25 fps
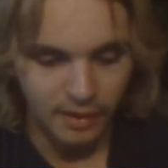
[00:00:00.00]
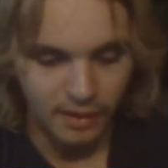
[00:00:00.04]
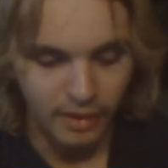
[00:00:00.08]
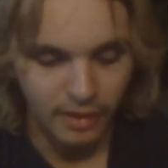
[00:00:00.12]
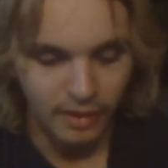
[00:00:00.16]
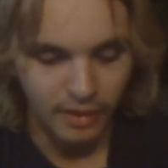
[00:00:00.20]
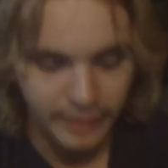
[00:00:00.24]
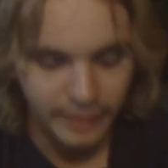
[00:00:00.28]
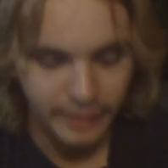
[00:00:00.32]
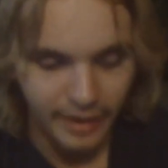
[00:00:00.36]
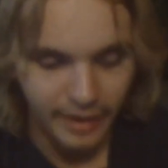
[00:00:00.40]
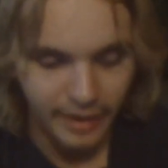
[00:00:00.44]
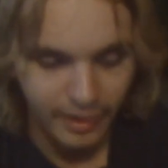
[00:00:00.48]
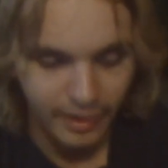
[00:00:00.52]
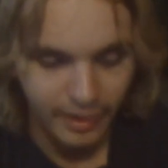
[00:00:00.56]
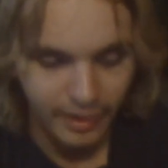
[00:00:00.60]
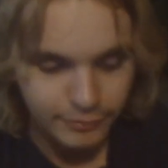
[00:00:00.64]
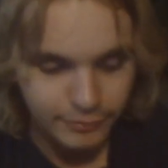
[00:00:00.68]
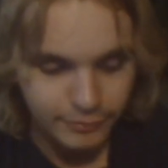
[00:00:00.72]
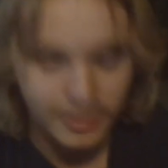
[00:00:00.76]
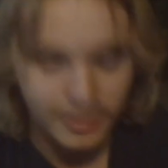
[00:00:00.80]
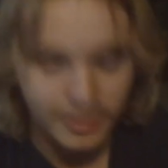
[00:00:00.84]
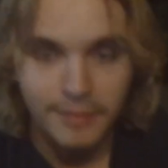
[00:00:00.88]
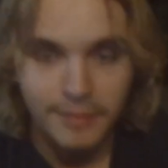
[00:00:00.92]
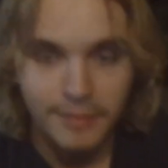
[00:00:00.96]
oh yeah,
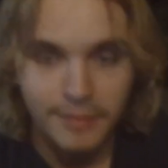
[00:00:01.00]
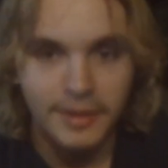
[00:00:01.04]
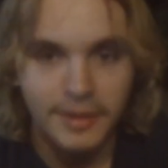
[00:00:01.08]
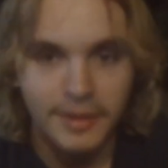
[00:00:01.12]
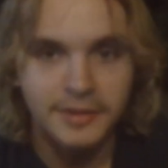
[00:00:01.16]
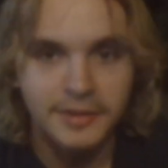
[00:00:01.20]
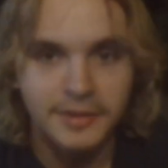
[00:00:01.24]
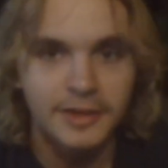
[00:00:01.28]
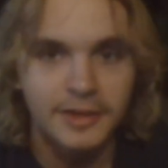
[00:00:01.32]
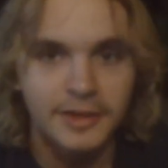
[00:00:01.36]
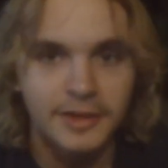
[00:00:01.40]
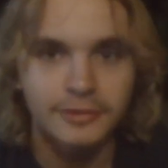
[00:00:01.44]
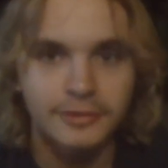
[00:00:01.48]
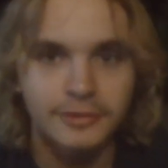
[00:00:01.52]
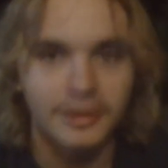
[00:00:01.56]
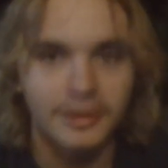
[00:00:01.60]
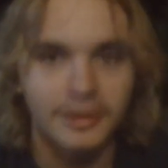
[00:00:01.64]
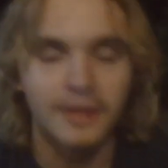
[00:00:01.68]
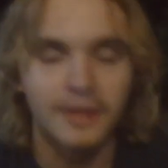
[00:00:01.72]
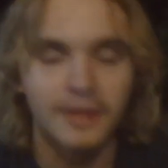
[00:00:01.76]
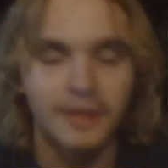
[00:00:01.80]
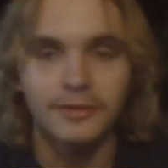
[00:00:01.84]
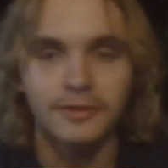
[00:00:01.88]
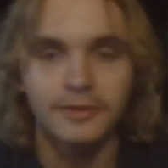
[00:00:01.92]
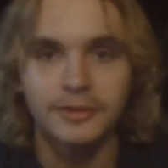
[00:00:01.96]
I've tried meditation
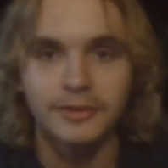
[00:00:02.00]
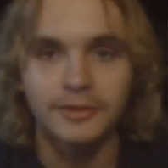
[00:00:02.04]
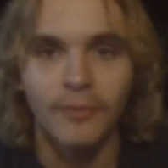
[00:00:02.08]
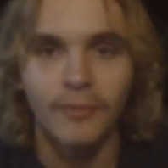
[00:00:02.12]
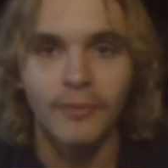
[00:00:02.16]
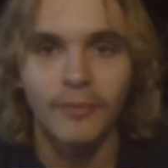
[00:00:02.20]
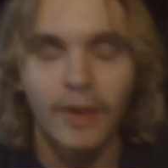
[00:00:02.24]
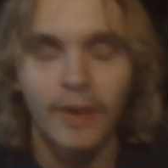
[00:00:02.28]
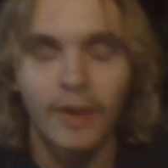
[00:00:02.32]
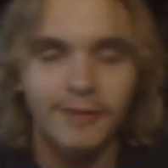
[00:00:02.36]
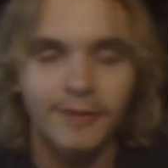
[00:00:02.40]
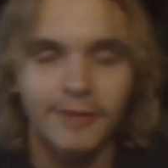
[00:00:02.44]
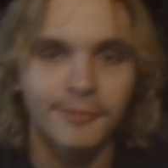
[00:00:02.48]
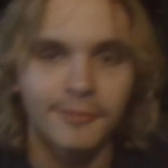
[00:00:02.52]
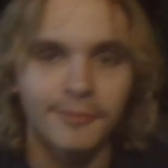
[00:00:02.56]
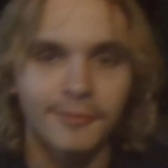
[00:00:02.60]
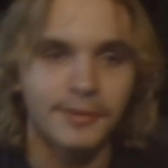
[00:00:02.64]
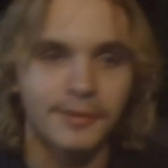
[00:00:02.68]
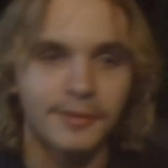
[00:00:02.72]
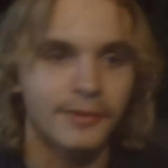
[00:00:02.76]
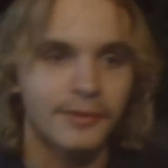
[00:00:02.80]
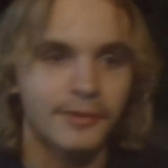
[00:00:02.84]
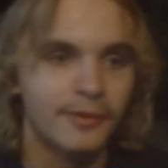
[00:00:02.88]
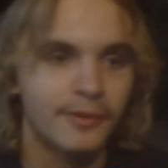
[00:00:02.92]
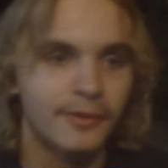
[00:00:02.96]
and it doesn't work for
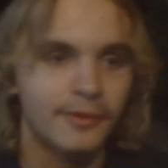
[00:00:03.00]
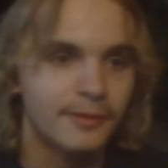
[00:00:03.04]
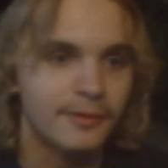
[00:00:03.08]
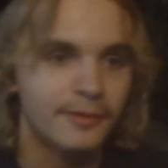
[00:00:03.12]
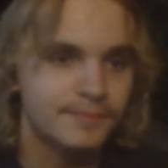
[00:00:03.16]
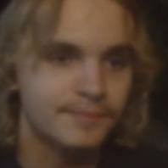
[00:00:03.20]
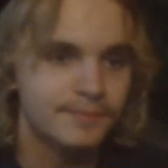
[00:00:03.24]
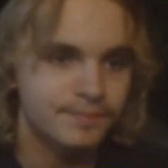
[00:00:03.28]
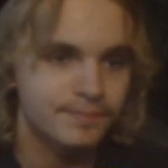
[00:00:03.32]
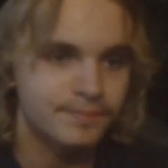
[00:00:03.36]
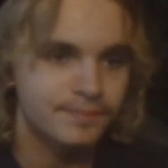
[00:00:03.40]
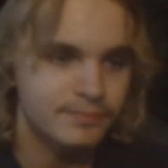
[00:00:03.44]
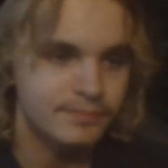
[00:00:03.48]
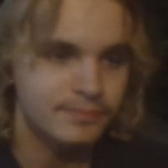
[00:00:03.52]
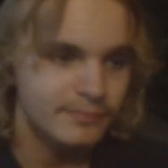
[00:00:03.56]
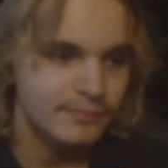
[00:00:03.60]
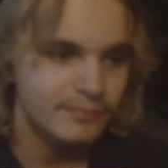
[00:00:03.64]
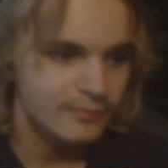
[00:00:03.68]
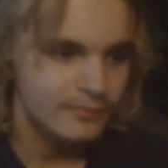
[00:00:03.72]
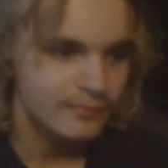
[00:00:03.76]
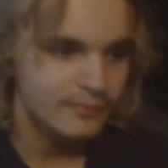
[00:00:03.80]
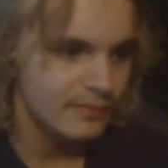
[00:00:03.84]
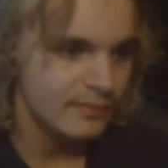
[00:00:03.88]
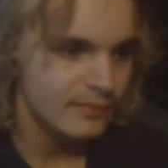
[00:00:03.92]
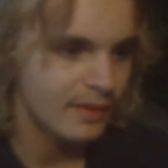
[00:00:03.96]
me, or
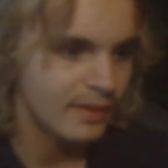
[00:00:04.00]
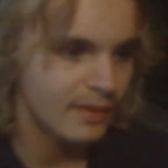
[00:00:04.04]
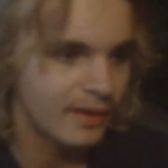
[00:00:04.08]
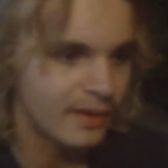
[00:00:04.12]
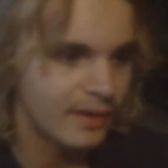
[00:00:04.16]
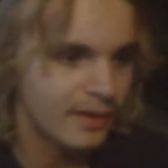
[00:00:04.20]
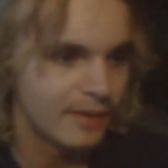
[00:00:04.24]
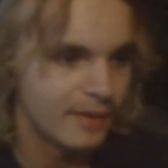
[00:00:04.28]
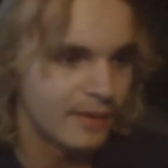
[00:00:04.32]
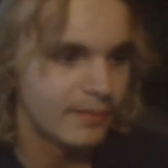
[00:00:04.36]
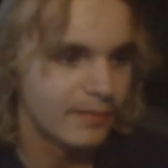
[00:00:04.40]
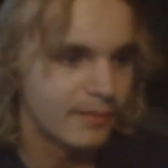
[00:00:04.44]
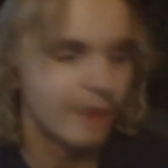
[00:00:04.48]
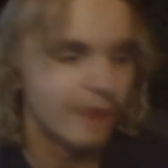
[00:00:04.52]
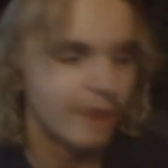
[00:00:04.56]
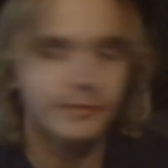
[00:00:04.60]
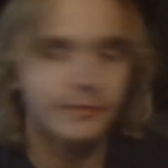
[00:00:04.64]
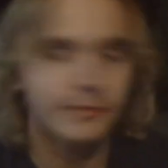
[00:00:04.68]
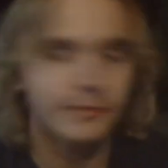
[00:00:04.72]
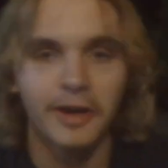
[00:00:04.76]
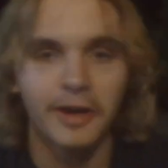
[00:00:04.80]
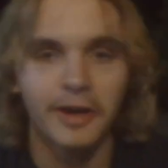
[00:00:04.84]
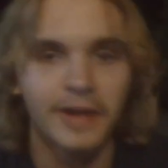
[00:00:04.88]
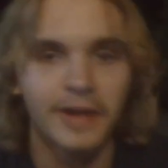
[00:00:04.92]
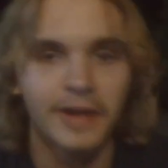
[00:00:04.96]
I've
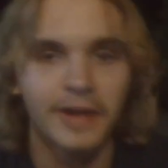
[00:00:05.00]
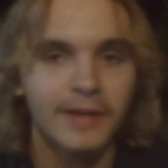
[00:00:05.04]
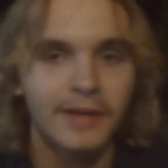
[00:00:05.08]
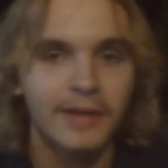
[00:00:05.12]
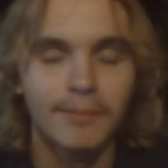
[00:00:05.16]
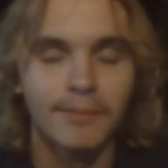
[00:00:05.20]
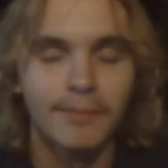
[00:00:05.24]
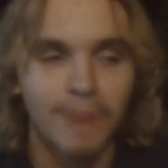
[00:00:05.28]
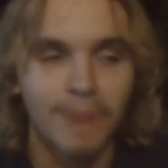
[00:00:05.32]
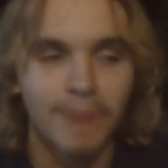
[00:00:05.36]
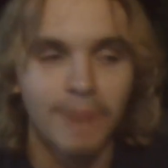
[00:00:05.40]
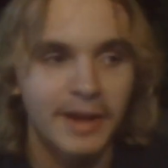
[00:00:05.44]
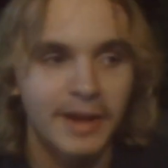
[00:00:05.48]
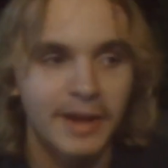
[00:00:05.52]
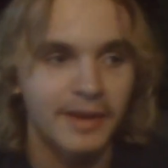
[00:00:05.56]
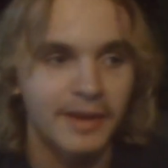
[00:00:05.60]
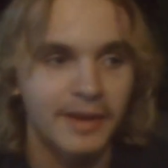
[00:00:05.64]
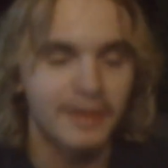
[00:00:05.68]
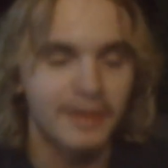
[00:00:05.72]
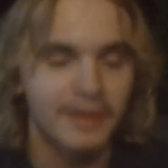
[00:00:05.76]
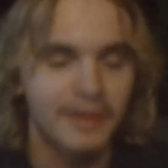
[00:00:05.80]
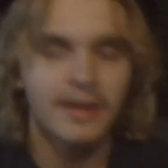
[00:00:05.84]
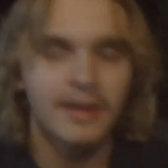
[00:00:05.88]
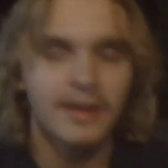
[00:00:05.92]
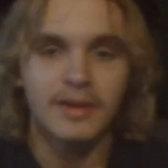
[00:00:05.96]
tried it and I'm bad at
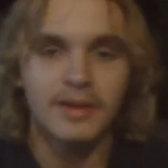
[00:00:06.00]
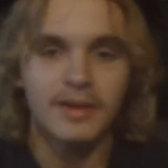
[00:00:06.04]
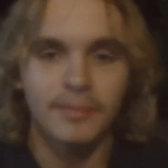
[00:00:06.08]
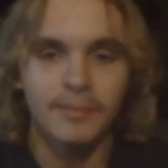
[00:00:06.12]
it.